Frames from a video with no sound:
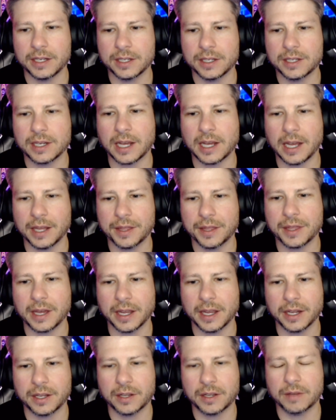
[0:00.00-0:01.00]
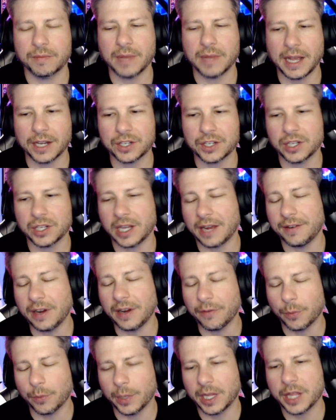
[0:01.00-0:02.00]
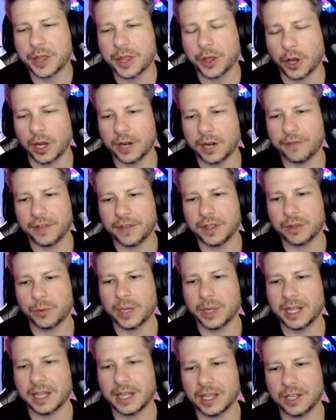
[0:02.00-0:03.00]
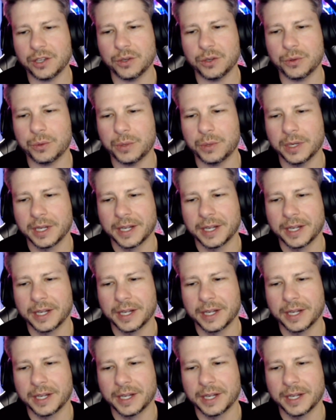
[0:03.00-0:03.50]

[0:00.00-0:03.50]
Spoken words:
And I actually, I've never really thought of it the way that you